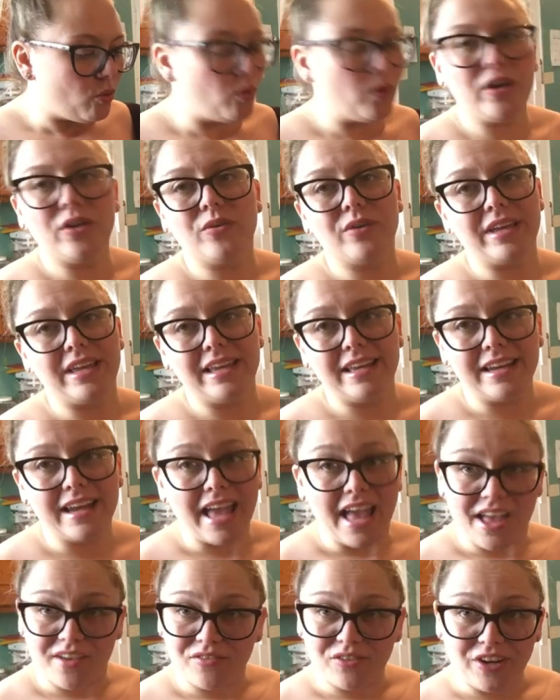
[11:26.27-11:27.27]
We don't eat
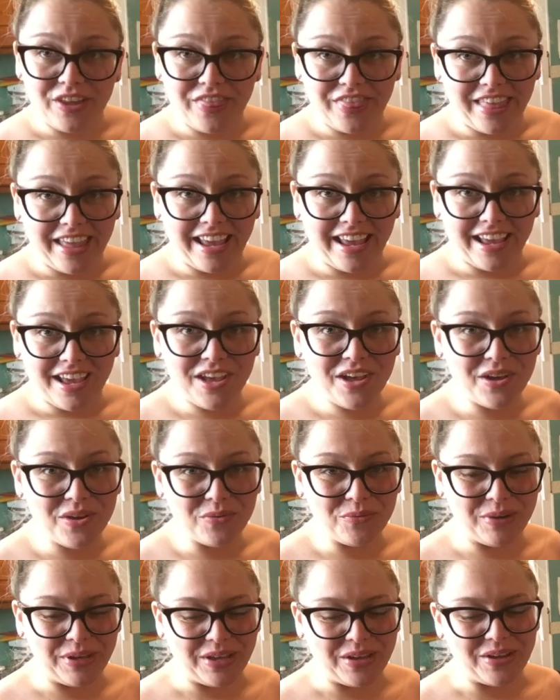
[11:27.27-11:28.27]
everything
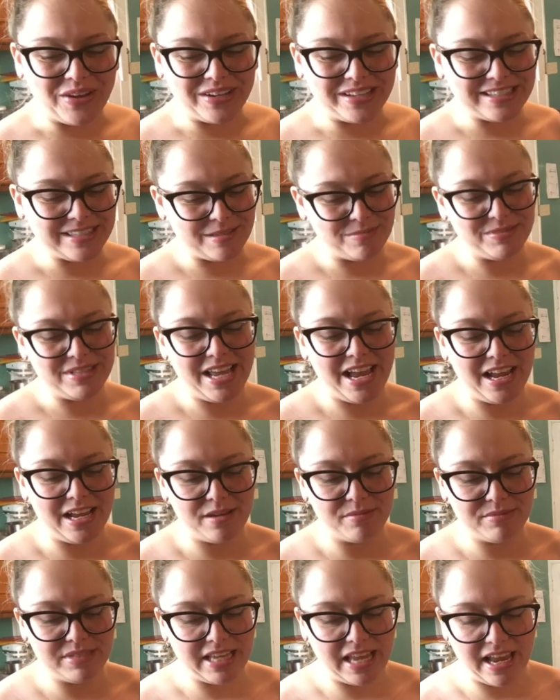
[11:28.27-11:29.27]
we cook
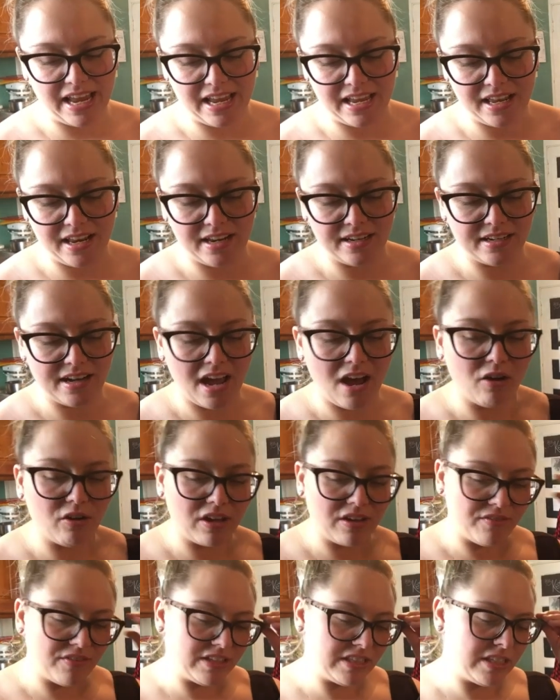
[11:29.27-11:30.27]
sometimes, and I'll
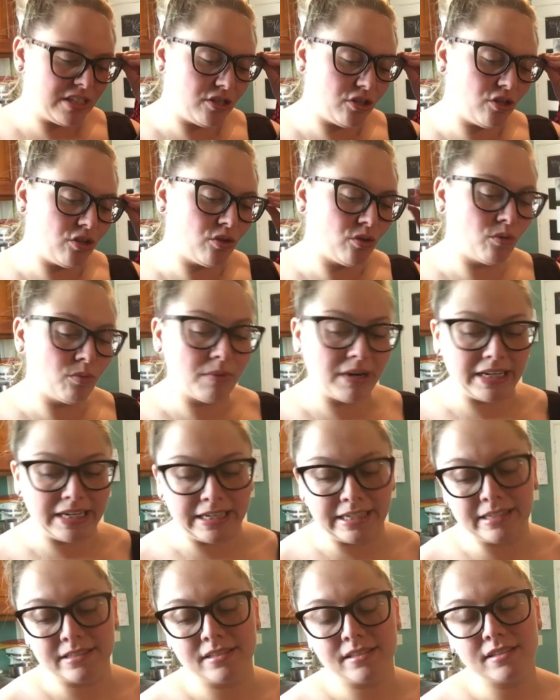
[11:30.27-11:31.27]
give it to my
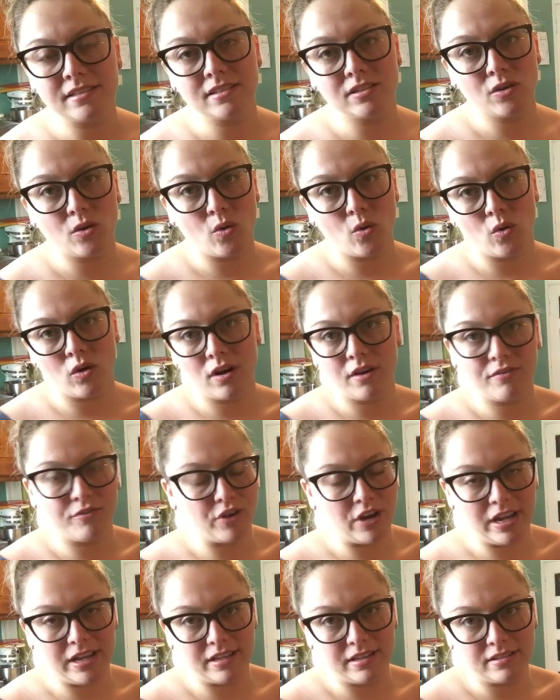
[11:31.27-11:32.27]
niece or a
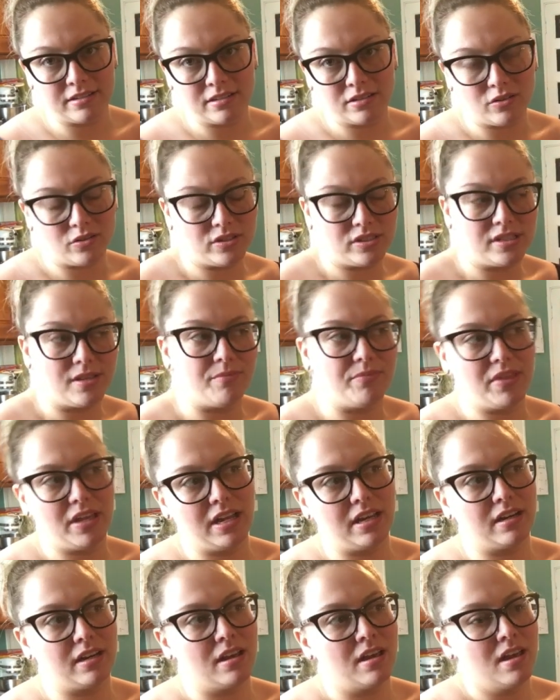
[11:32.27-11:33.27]
friend or
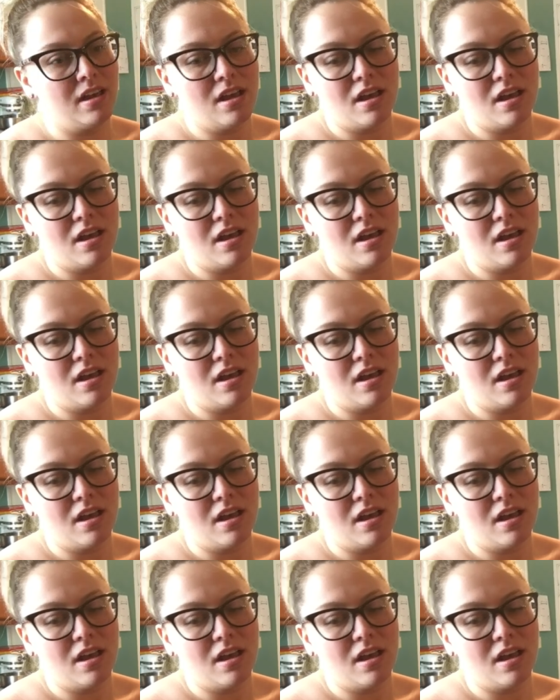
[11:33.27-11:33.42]
something